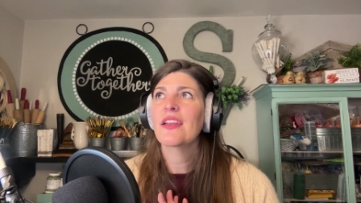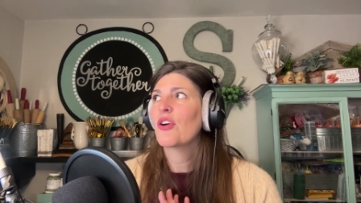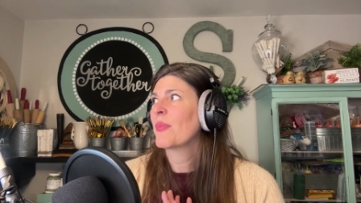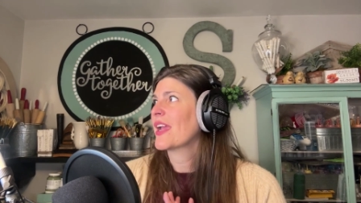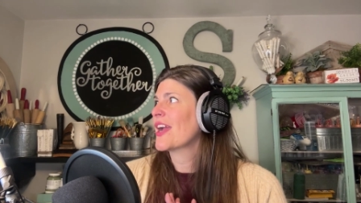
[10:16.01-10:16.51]
Oh
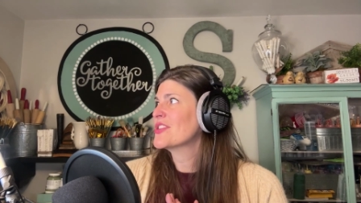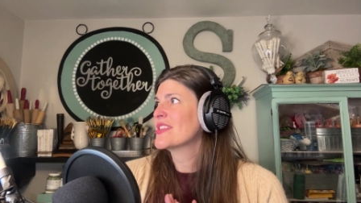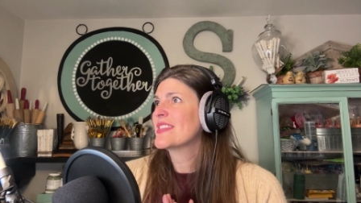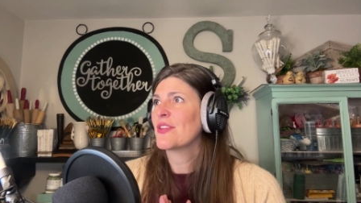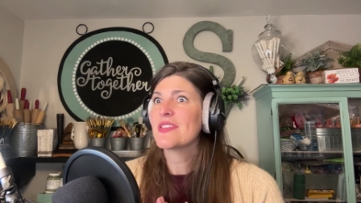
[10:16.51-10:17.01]
my gosh, this
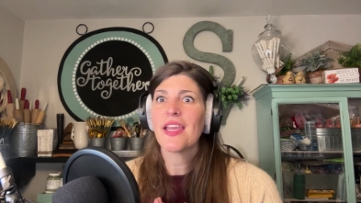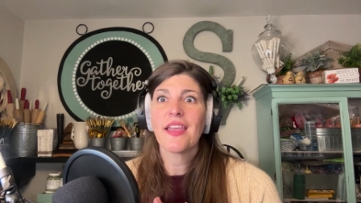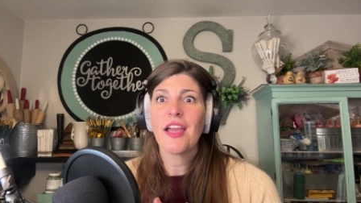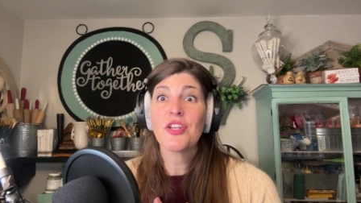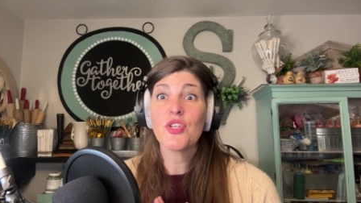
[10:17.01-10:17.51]
sounds like
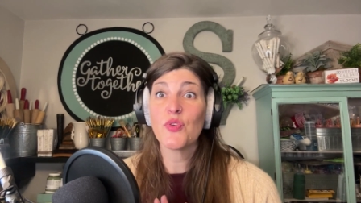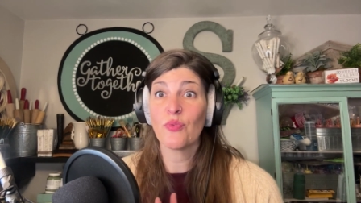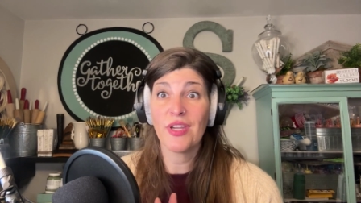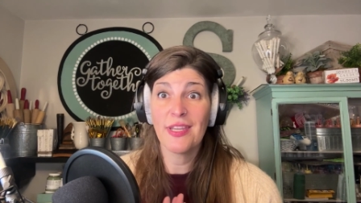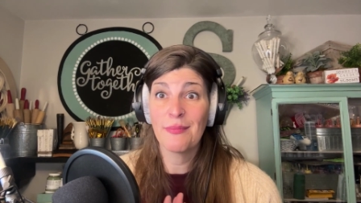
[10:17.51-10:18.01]
a
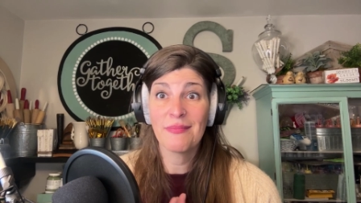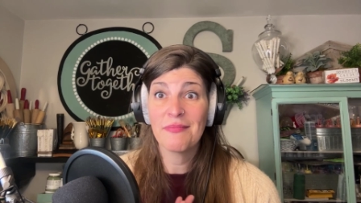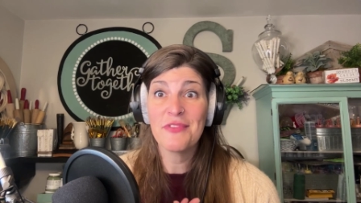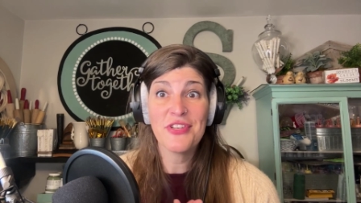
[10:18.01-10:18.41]
dream